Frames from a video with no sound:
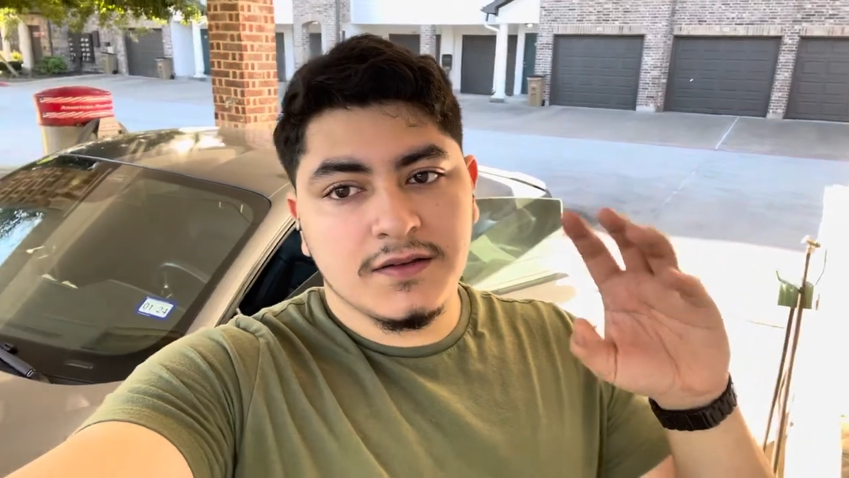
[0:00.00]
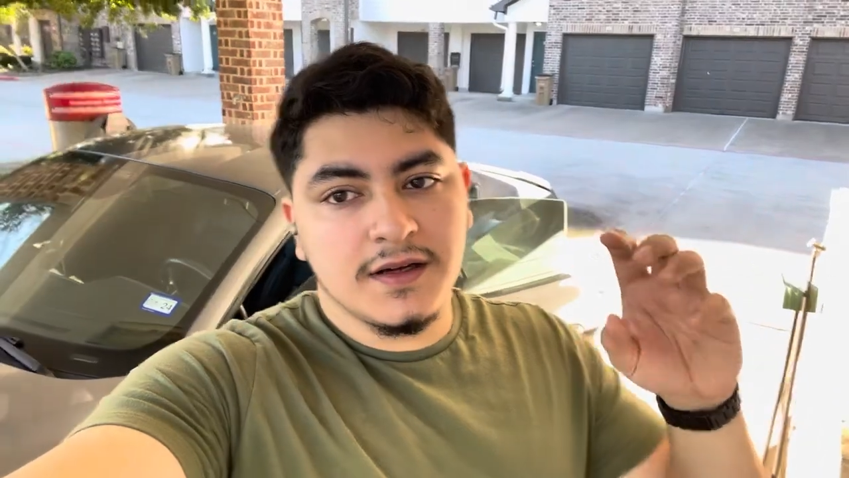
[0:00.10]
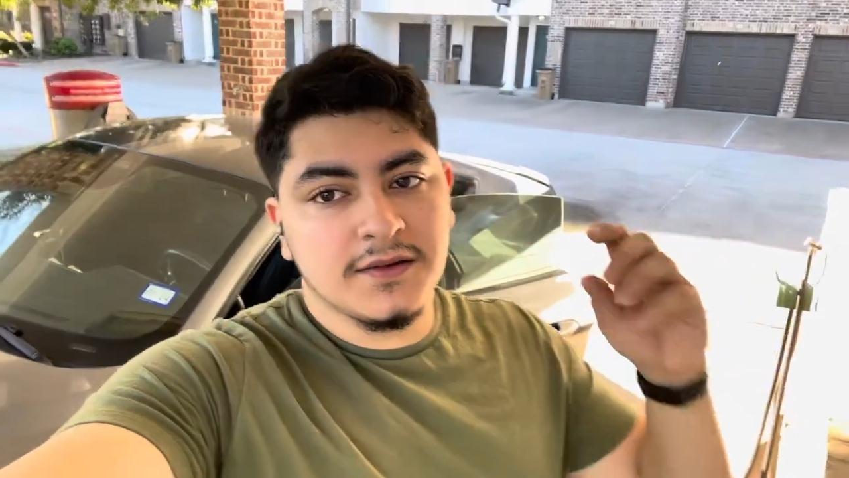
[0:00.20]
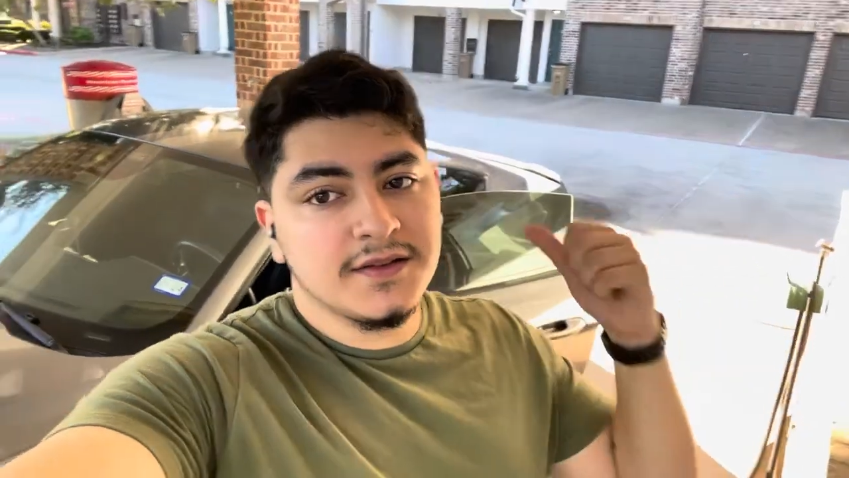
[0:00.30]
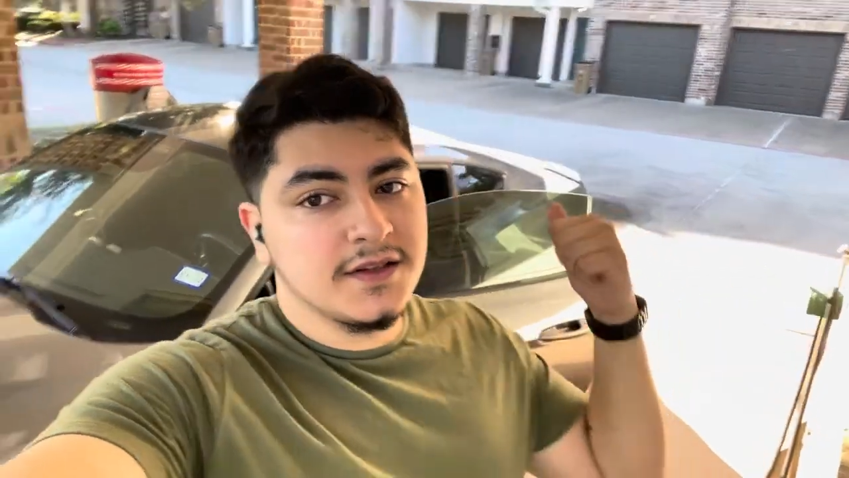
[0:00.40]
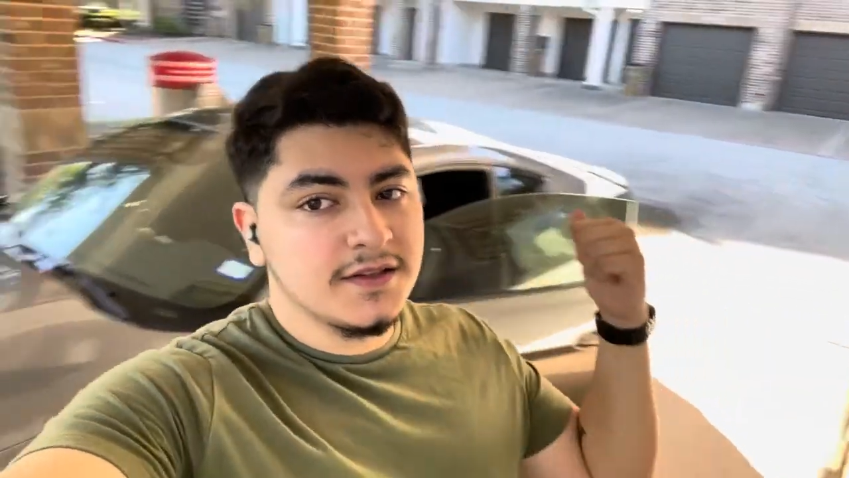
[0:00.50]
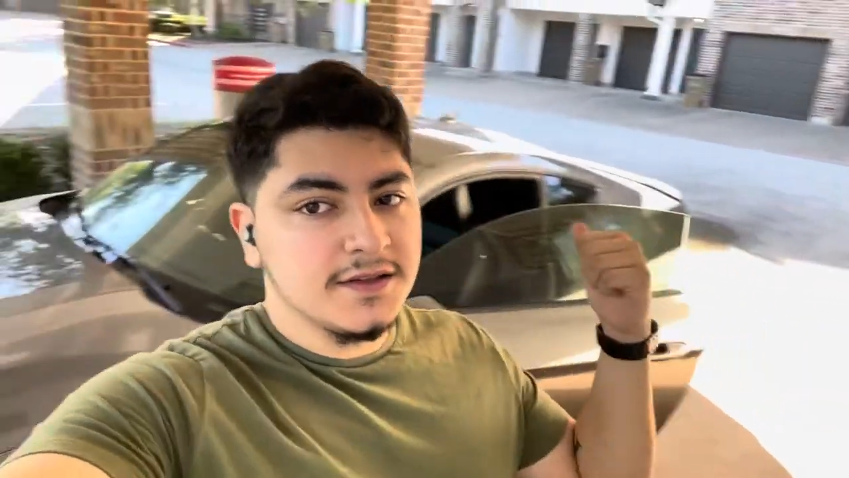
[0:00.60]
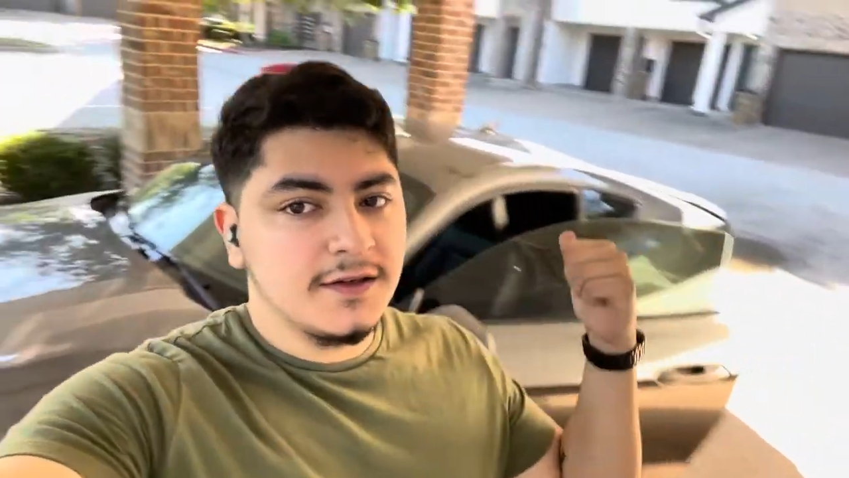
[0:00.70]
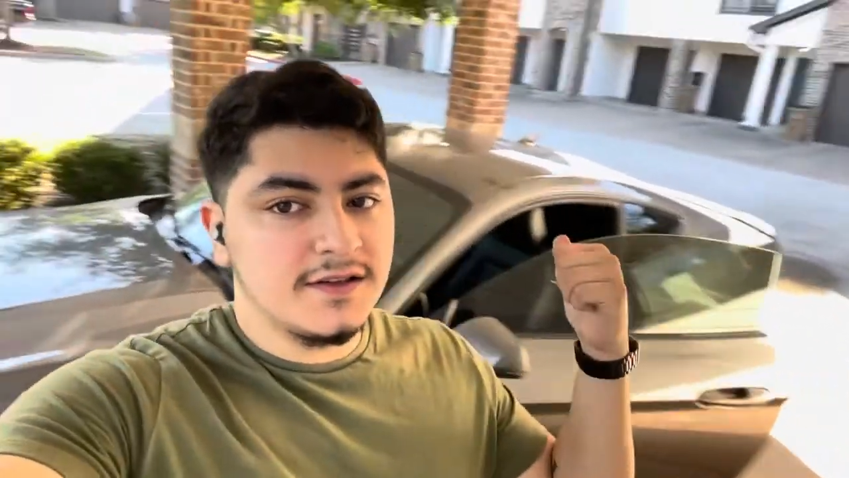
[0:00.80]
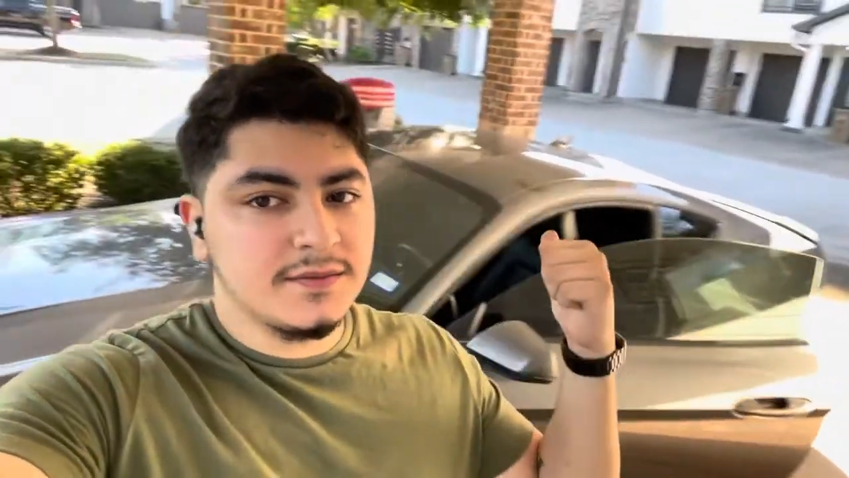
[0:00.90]
I would say this
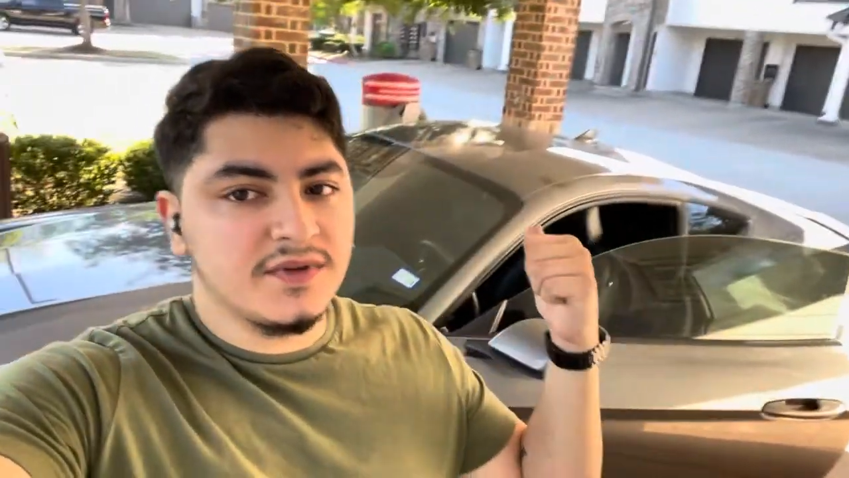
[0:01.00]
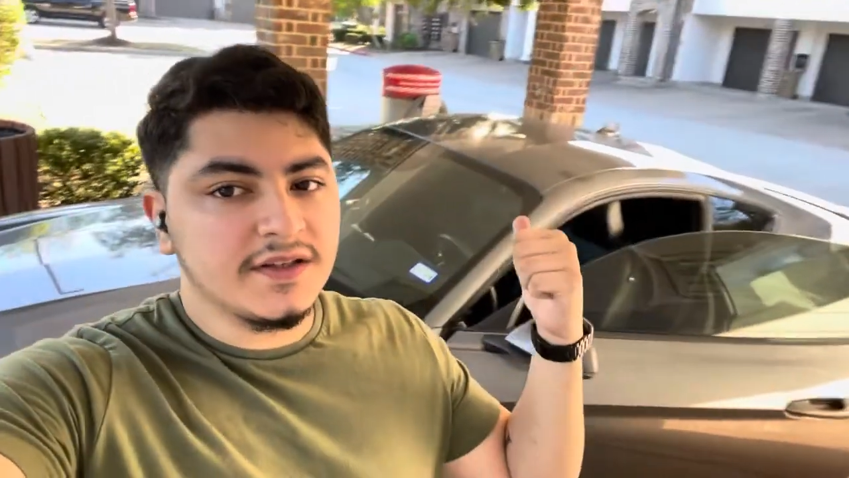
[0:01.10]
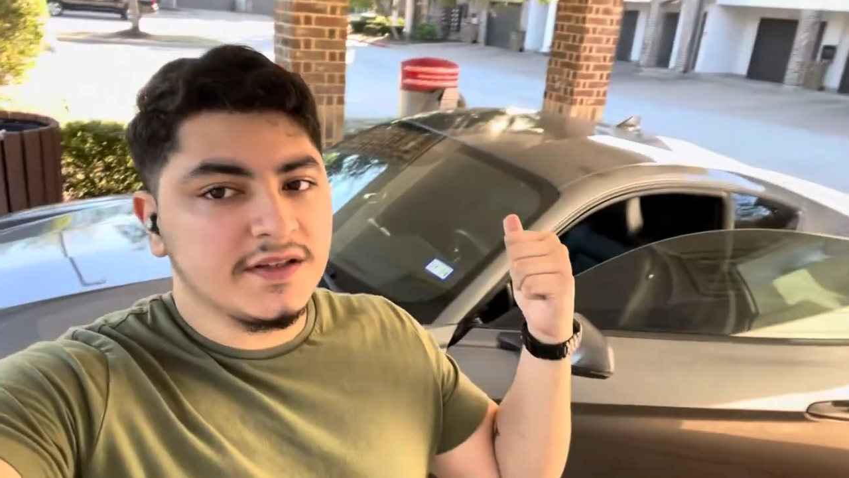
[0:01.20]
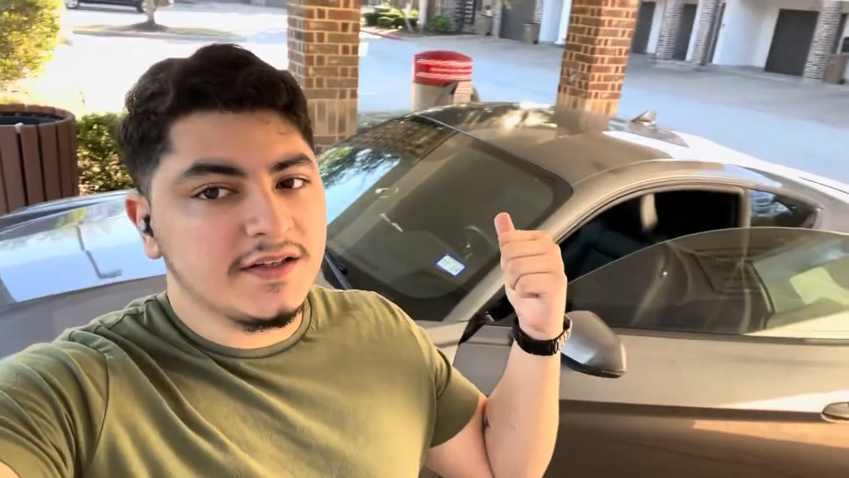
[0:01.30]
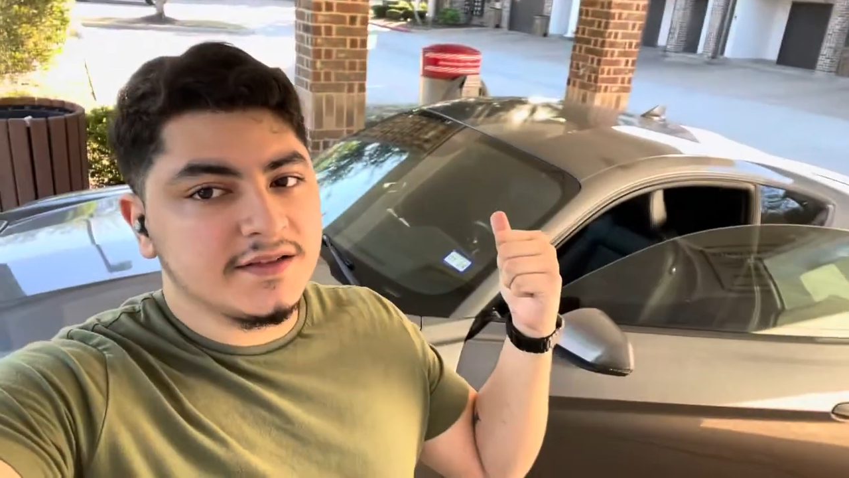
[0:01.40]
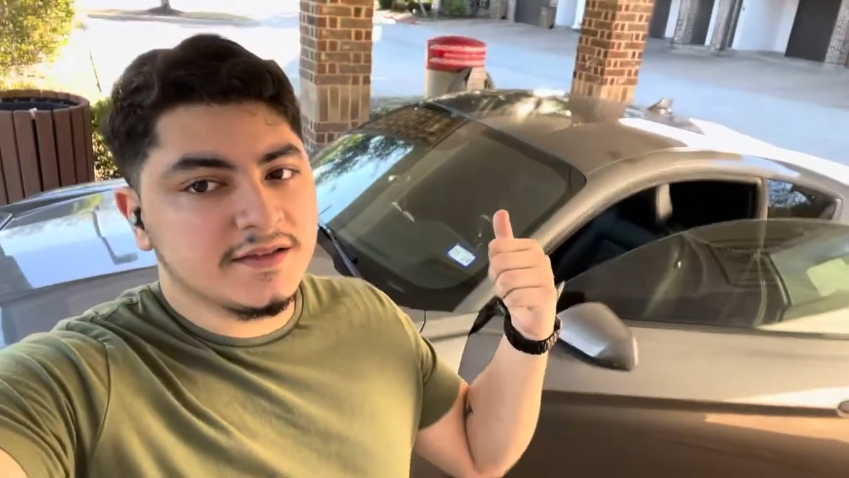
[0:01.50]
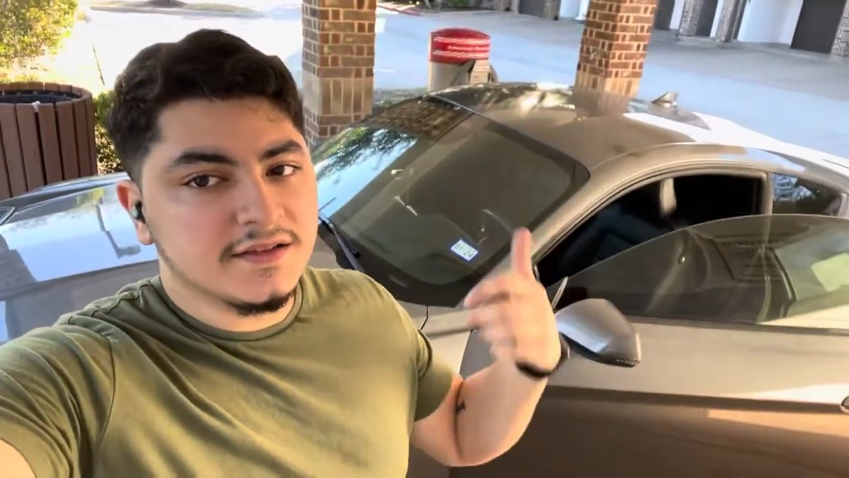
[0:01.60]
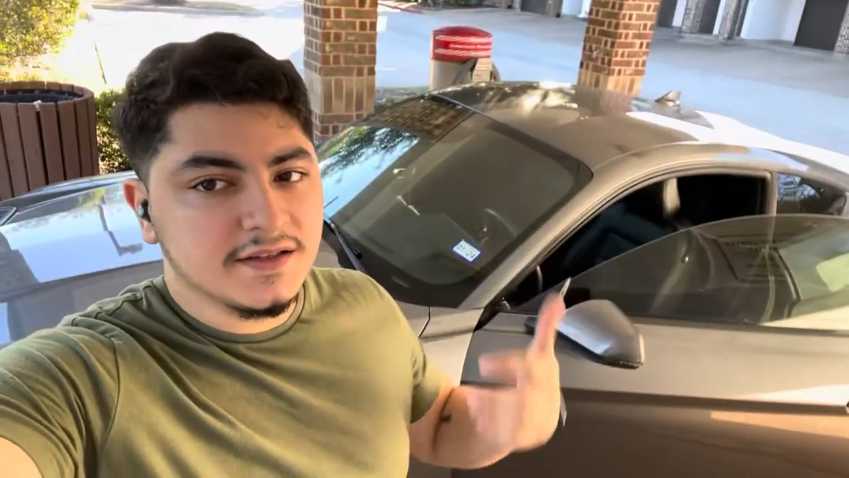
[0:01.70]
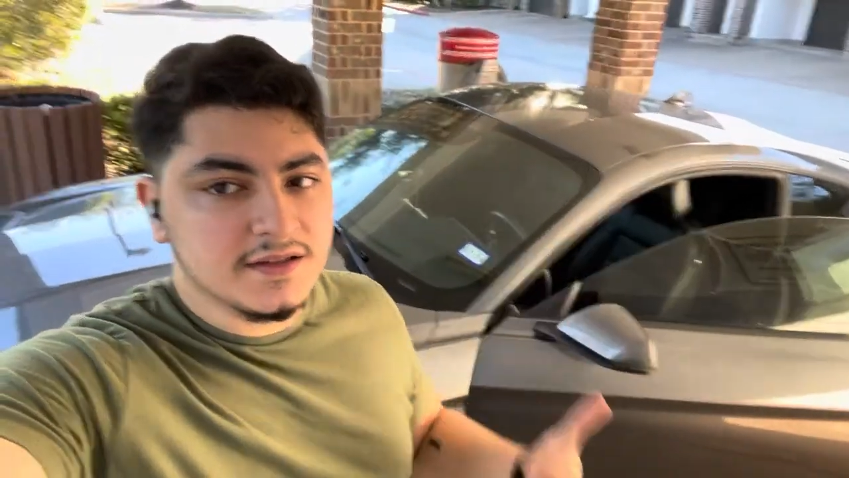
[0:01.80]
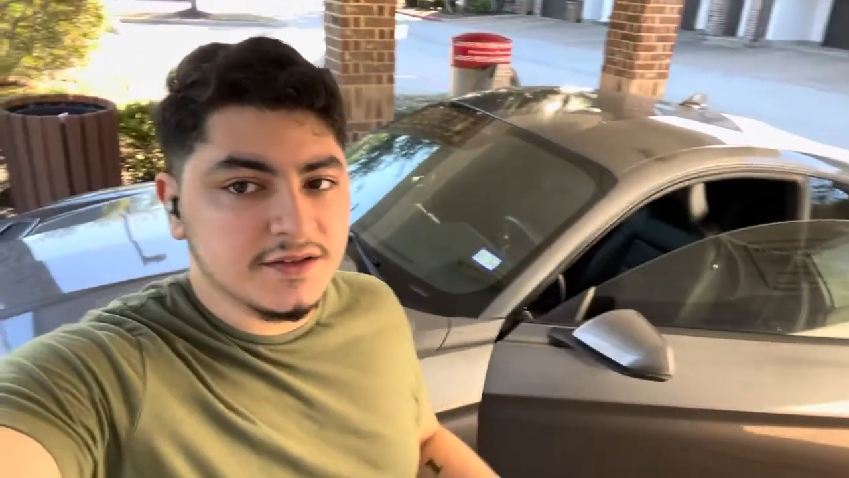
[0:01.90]
car is pretty easy to
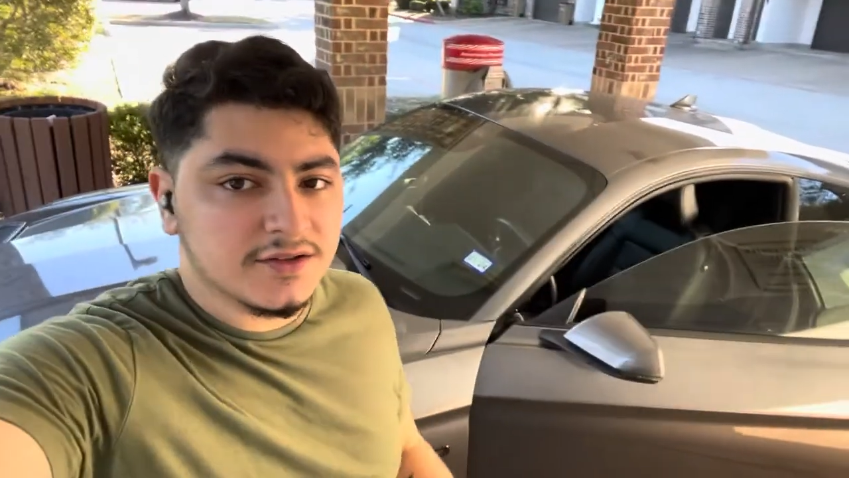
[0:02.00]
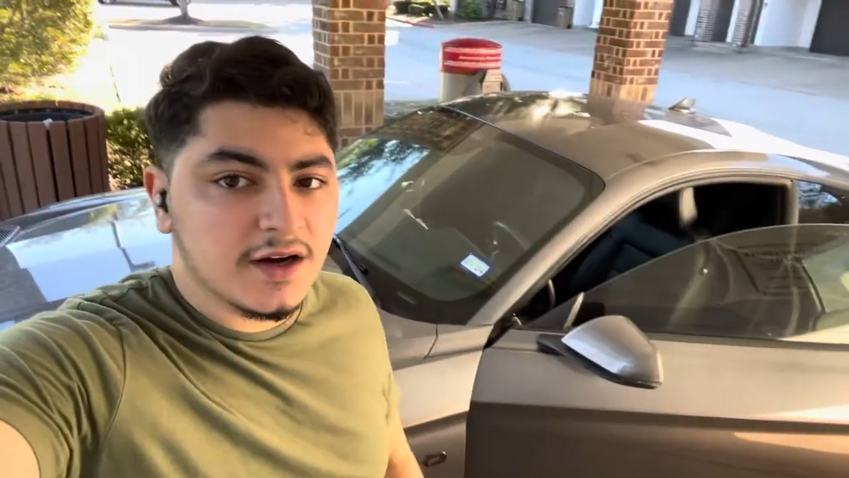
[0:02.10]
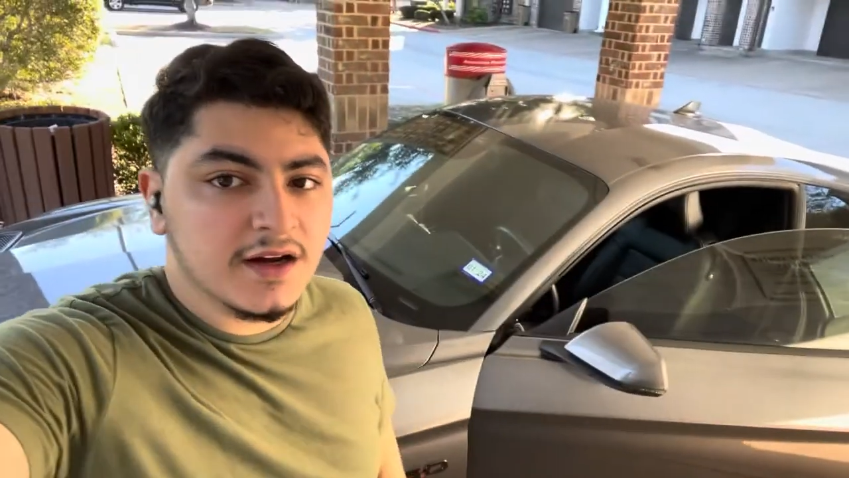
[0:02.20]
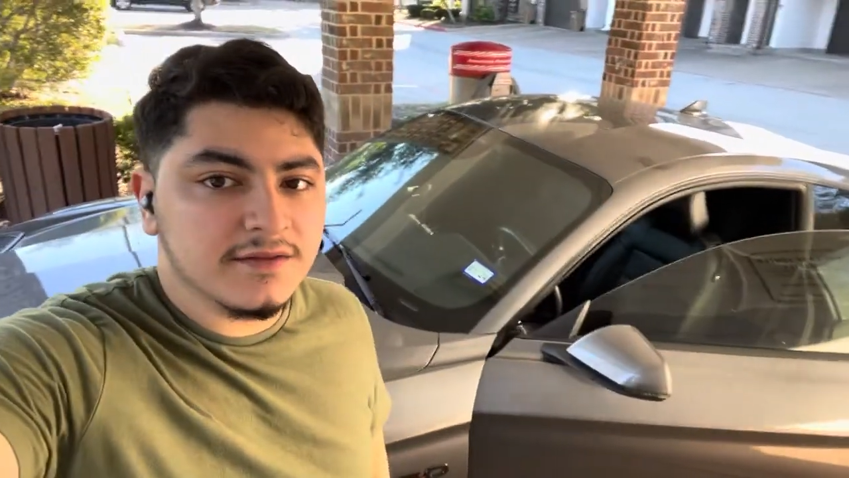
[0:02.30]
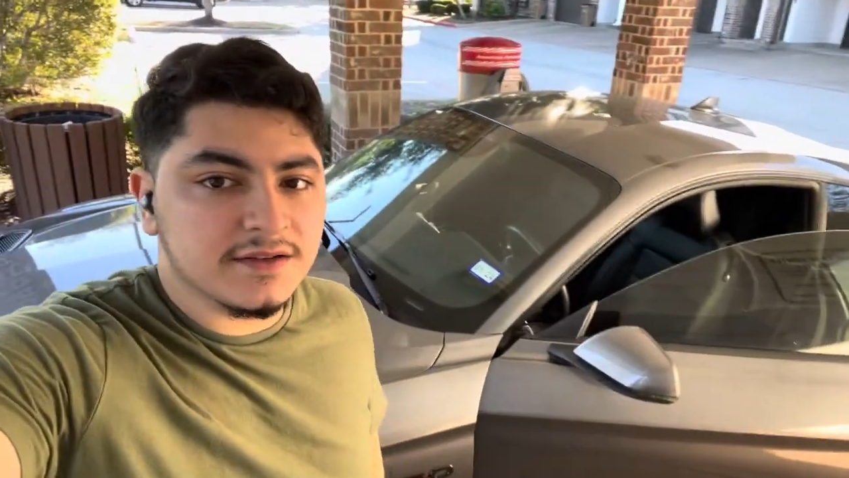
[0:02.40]
daily drive.